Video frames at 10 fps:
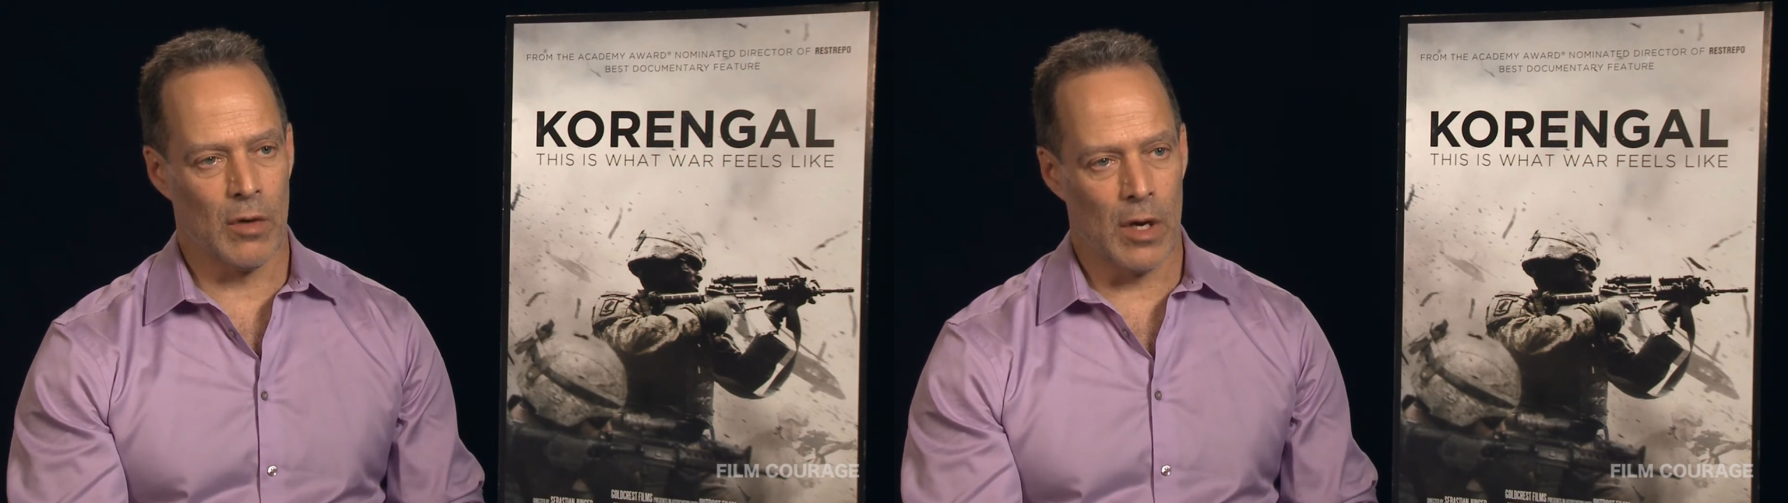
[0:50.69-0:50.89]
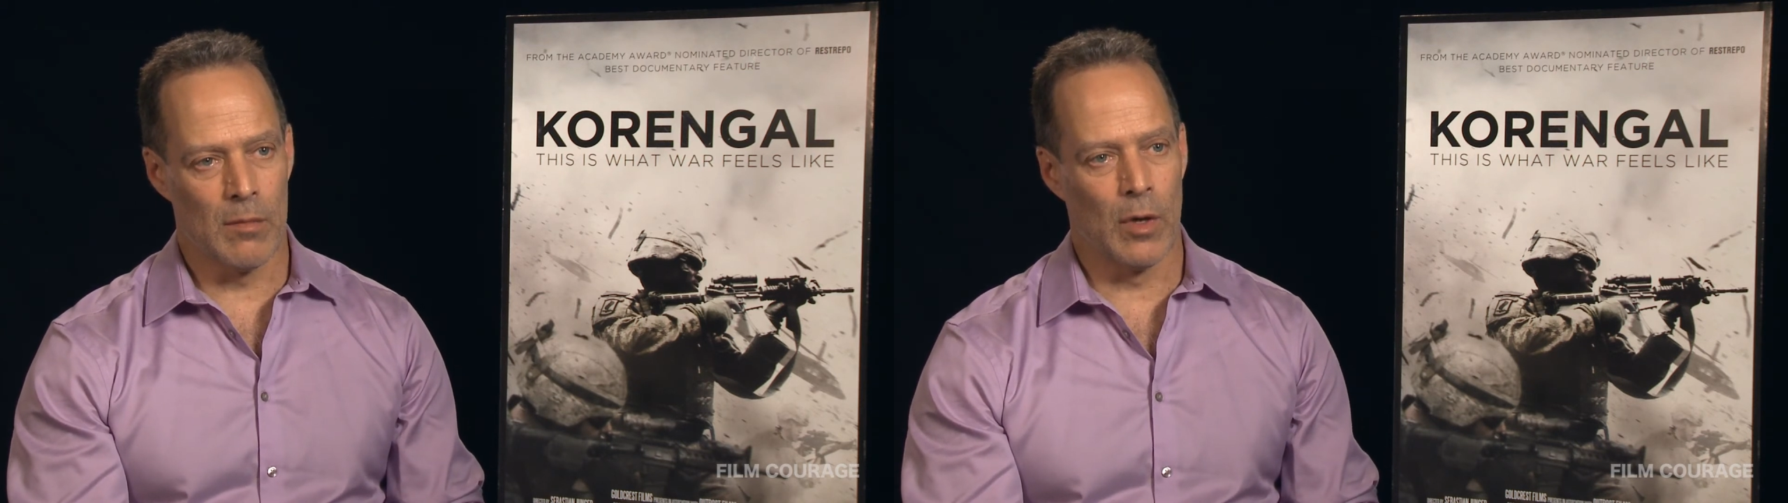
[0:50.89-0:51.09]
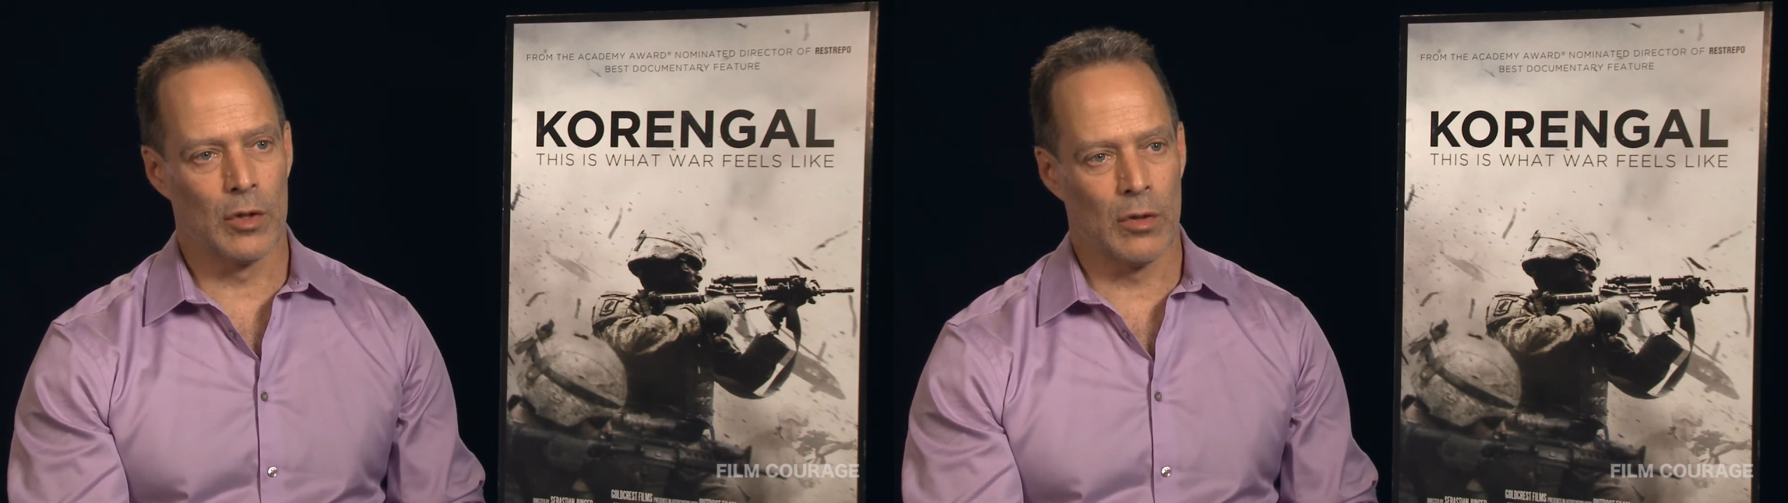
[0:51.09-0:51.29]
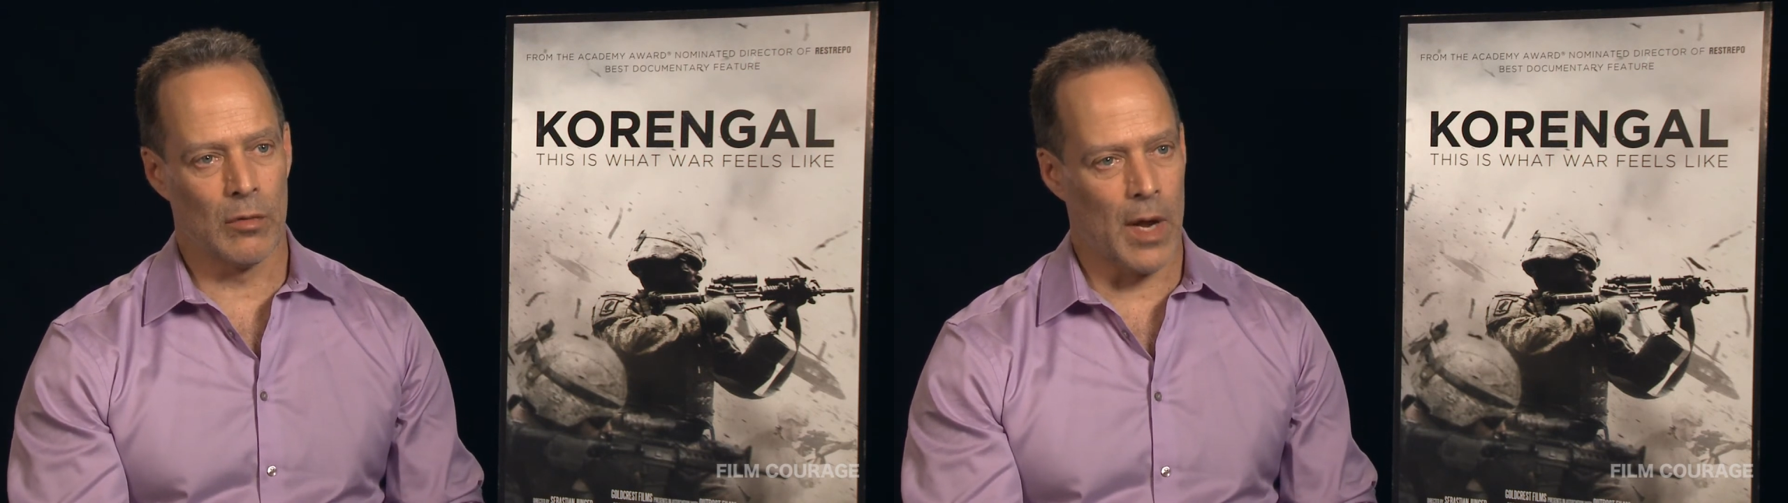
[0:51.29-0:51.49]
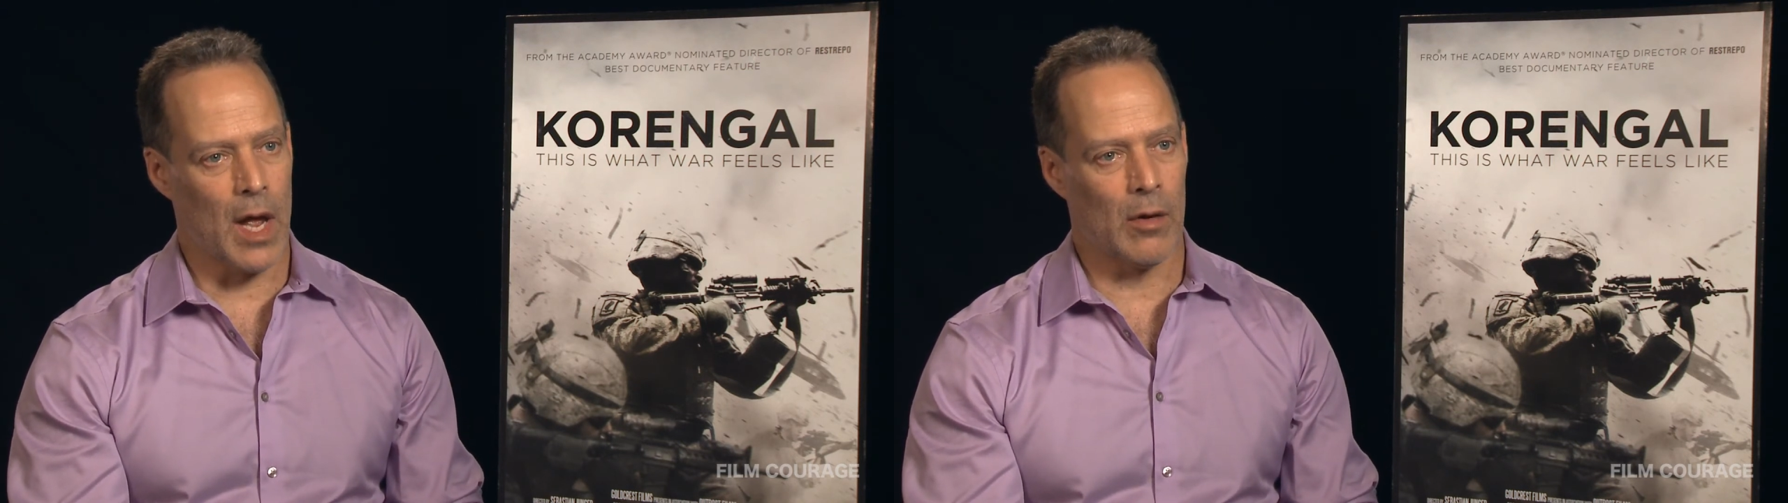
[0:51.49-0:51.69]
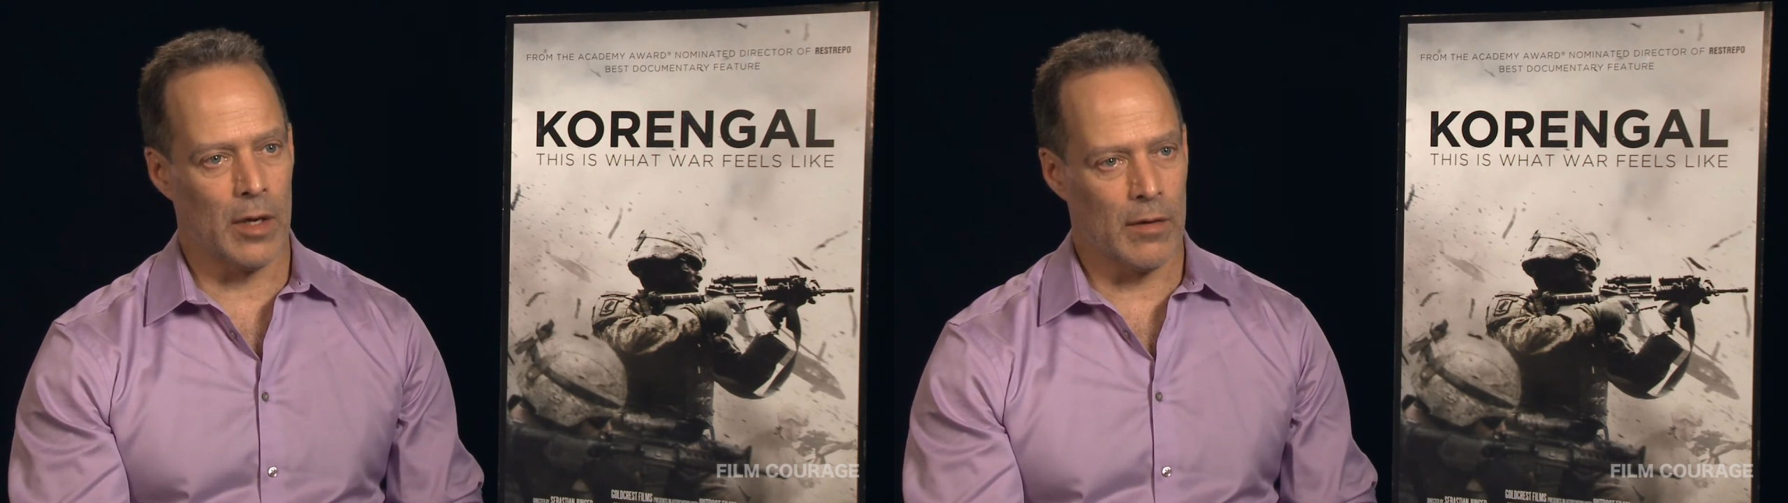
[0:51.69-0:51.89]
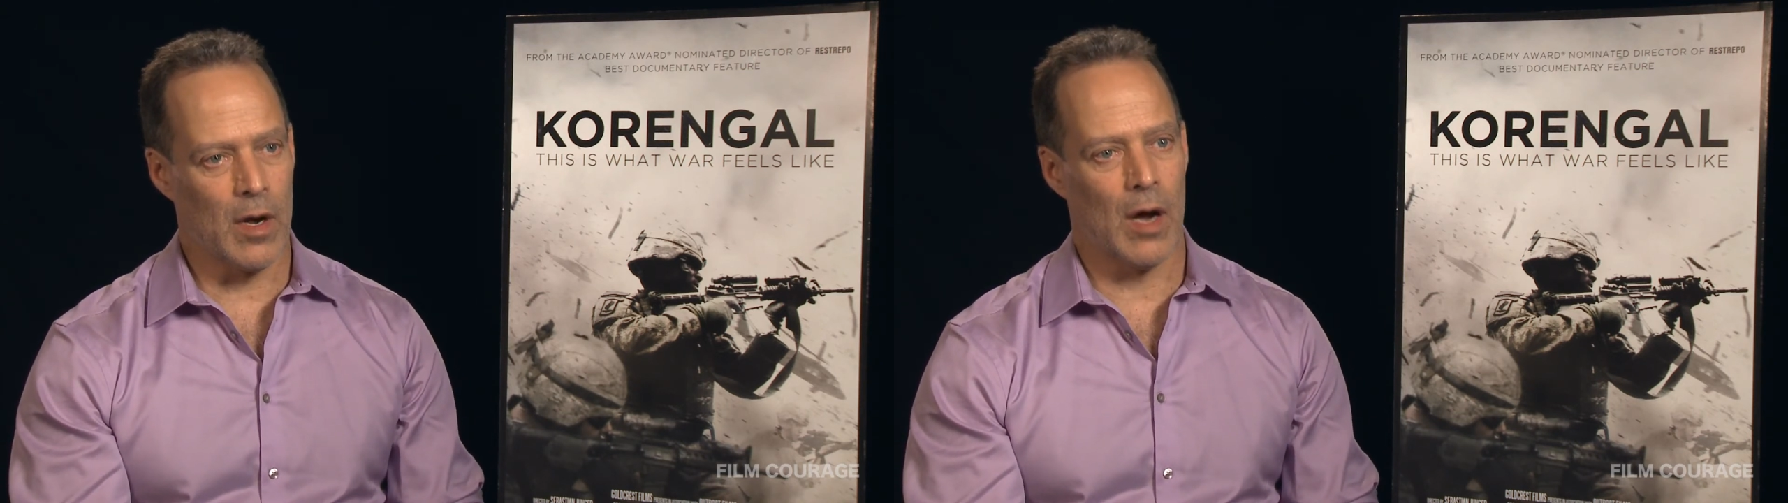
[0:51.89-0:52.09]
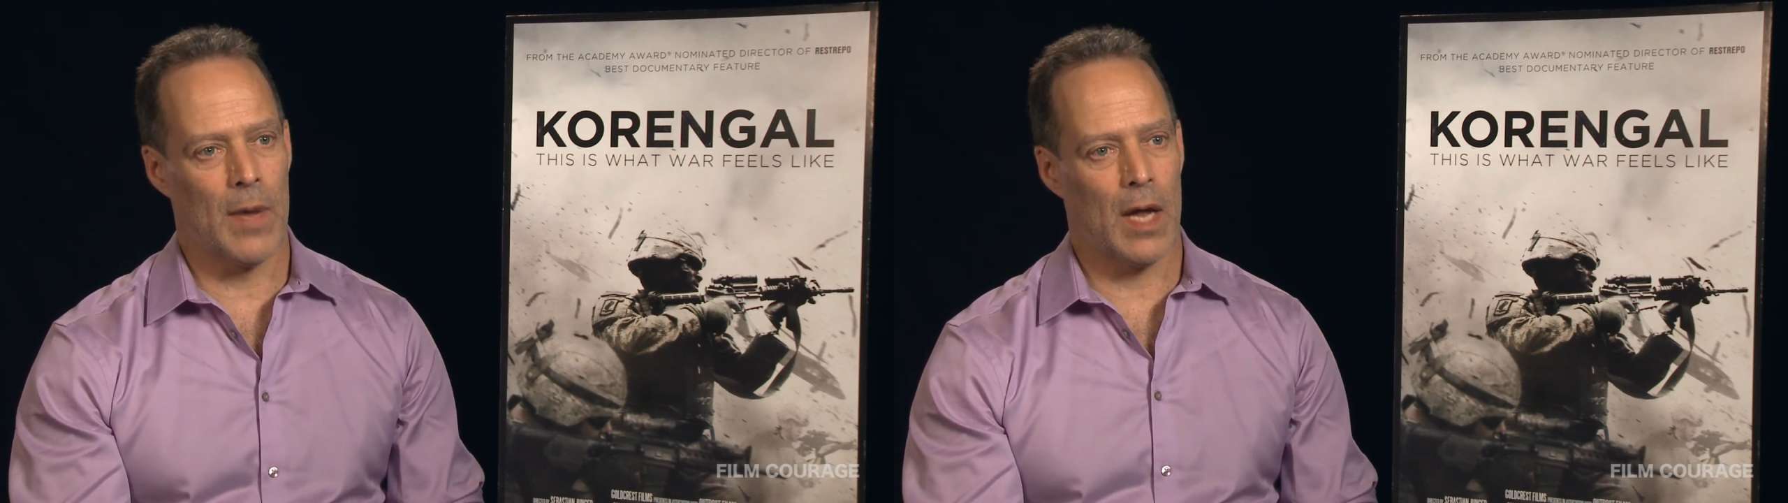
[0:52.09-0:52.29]
and emotional reality of
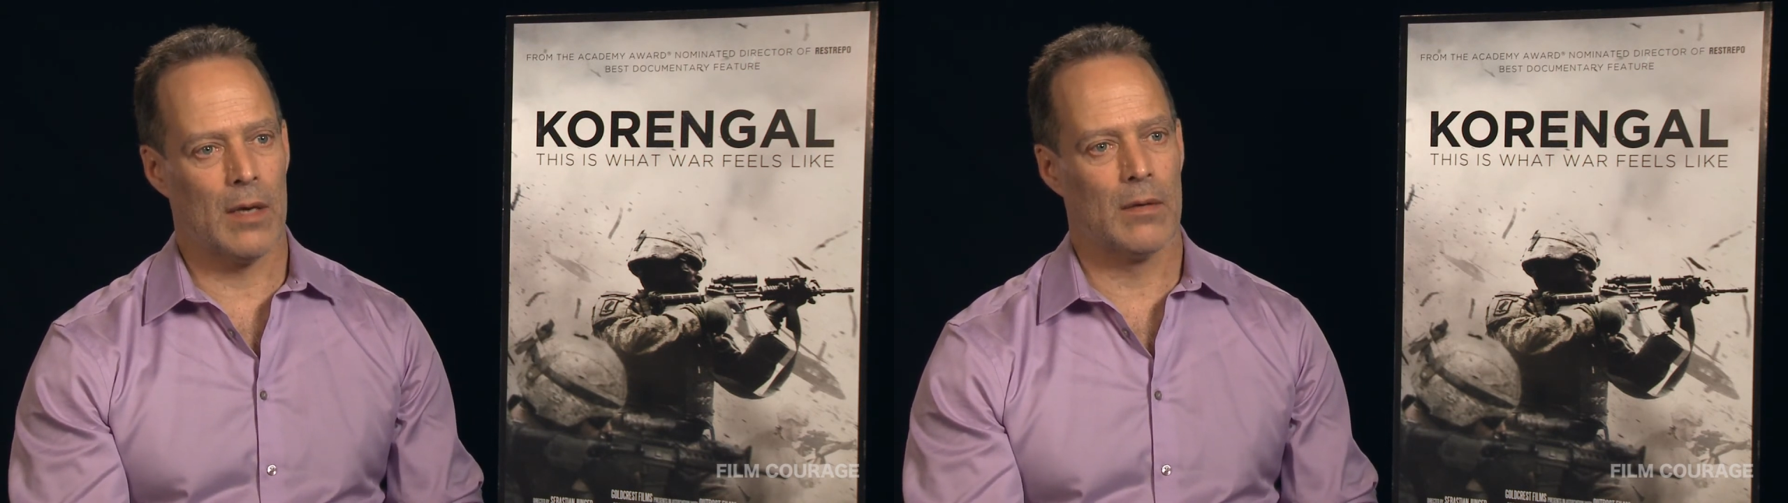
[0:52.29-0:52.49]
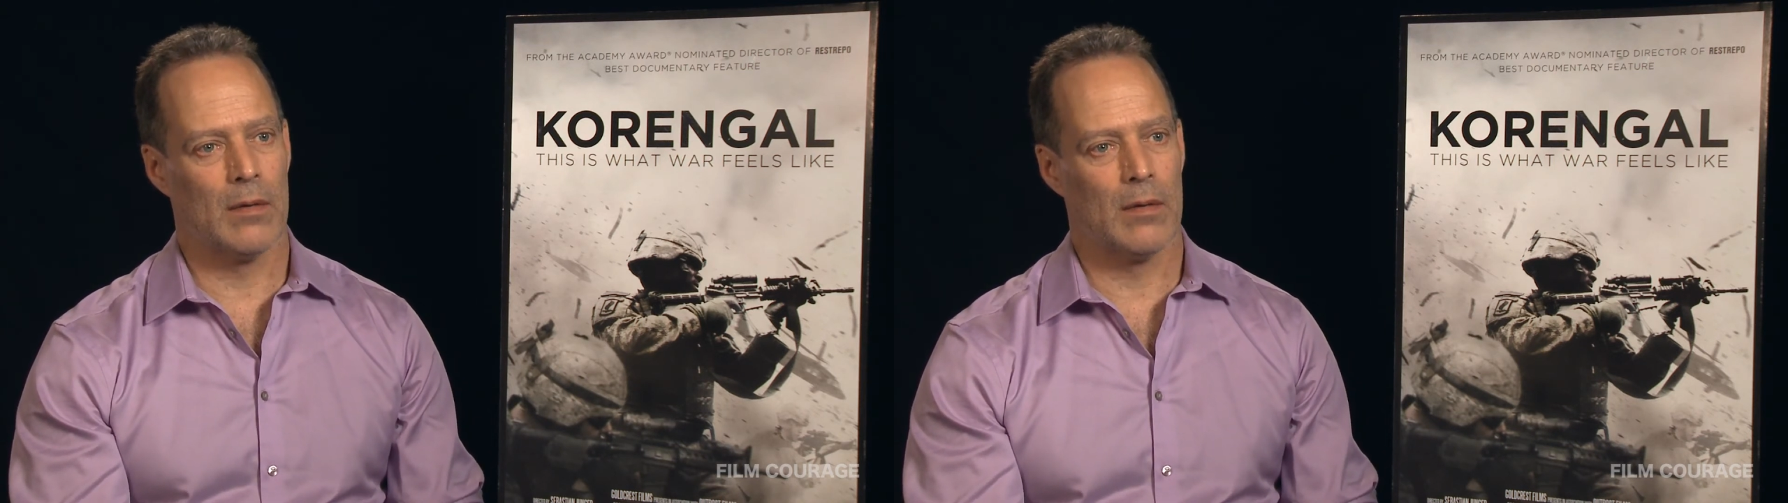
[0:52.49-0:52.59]
combat